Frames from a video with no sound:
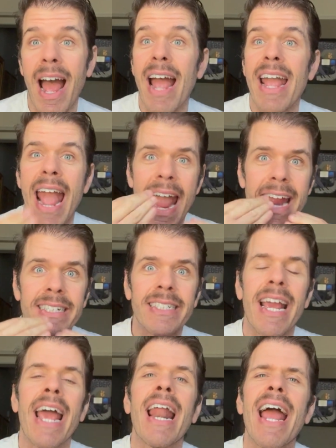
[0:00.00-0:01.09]
I ate,
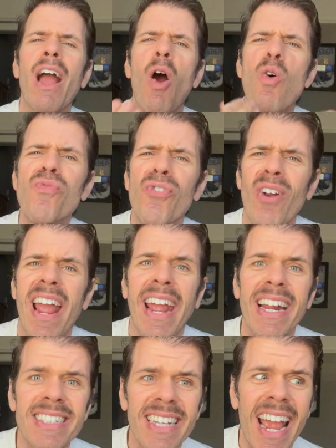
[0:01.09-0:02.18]
and I overate,